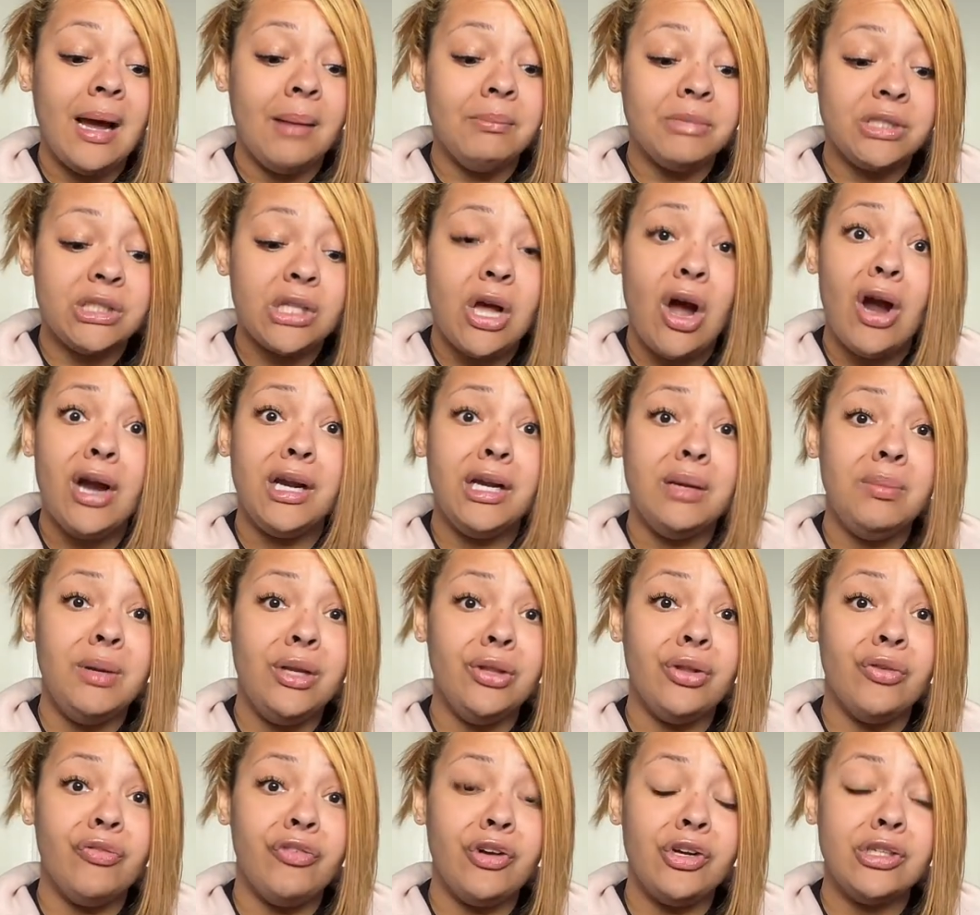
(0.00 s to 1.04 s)
I'm sorry to
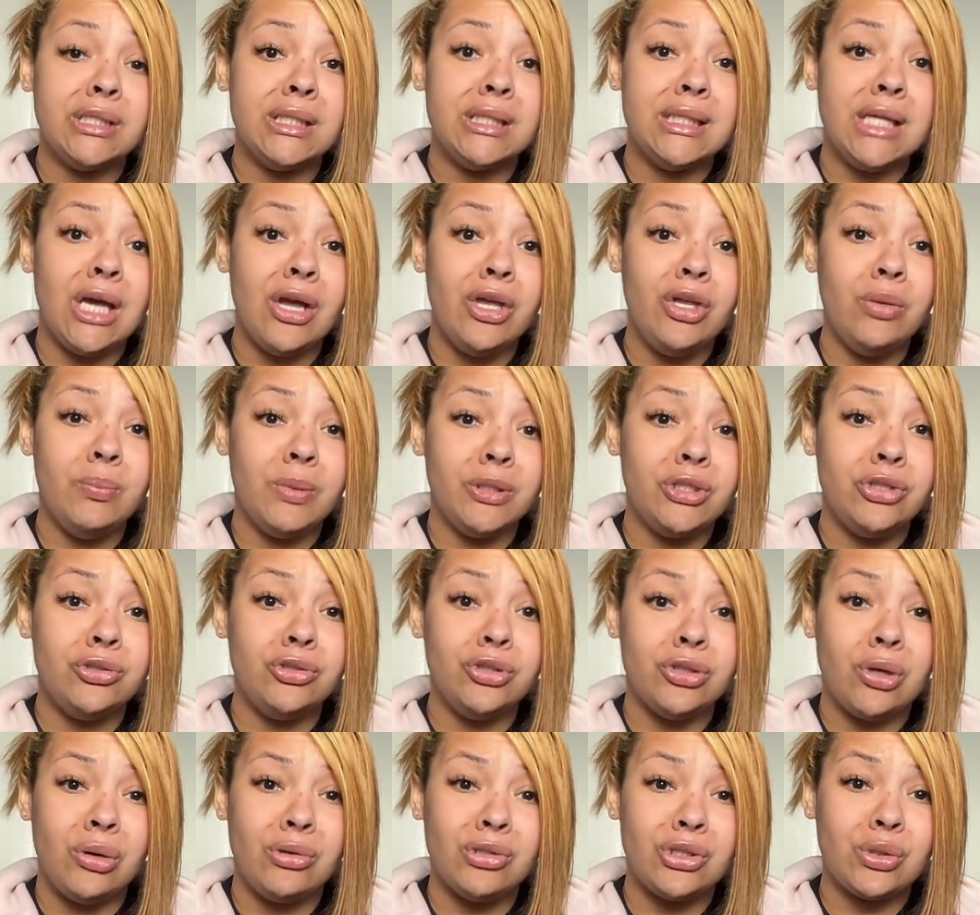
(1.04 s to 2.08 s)
be the first to tell you,
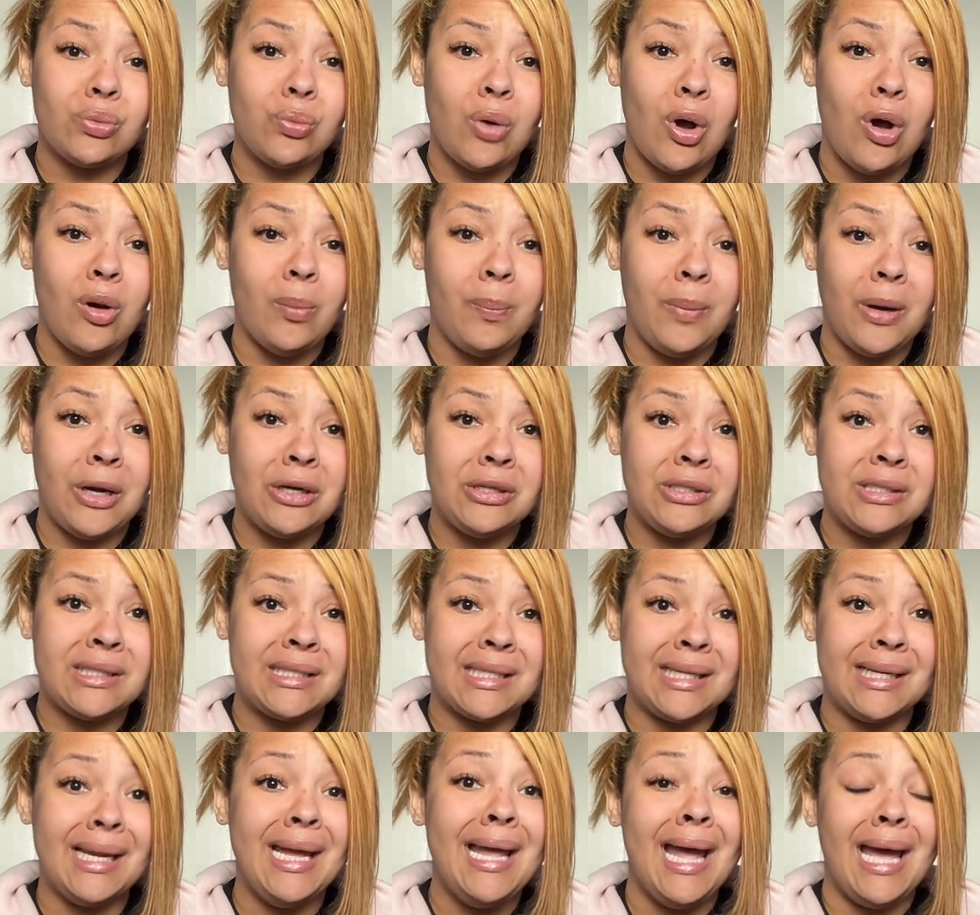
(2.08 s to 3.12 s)
but you chose the wrong
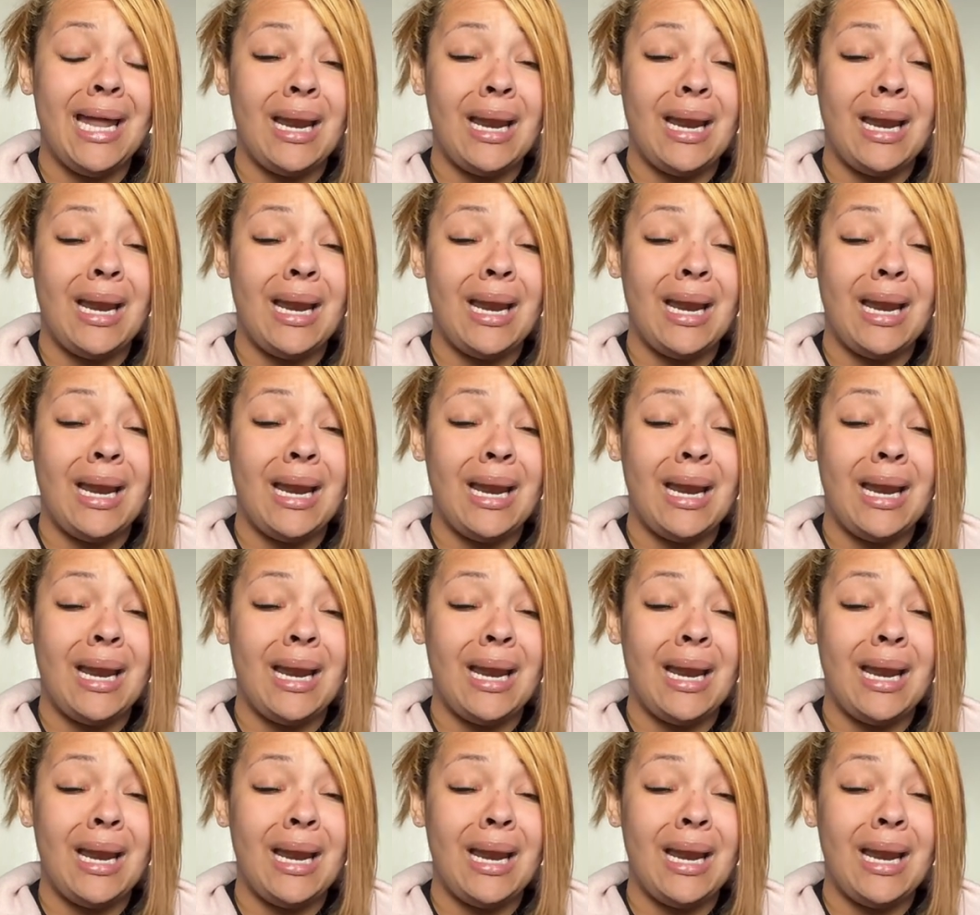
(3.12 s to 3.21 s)
person.